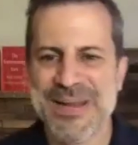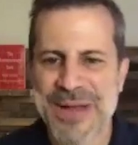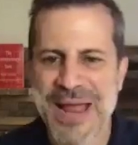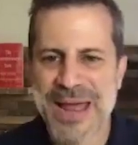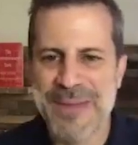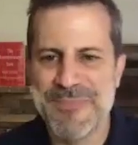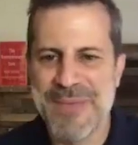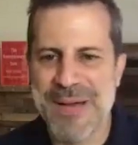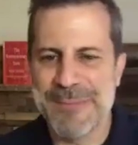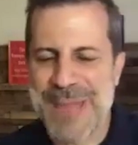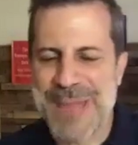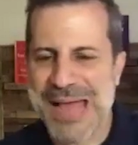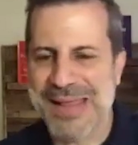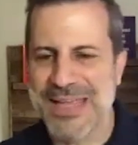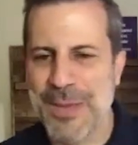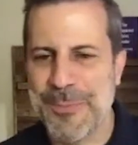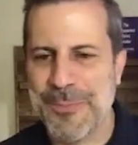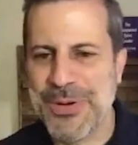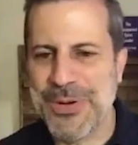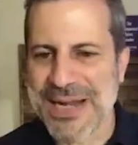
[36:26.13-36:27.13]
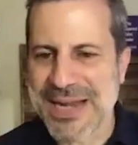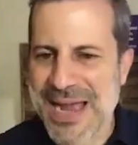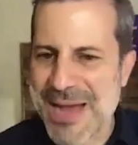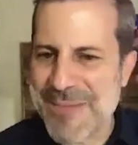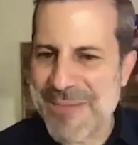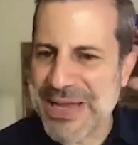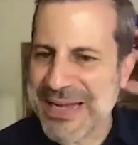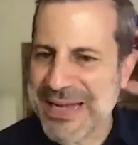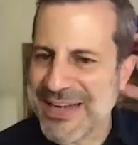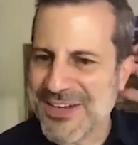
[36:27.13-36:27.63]
And, and Malia put a
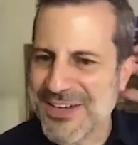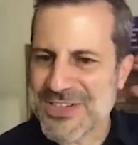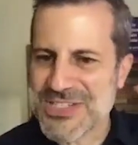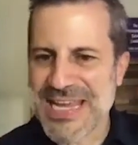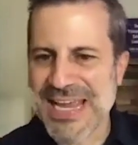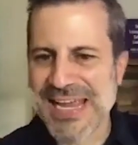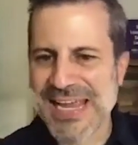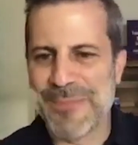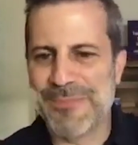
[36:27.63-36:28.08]
comment in here saying,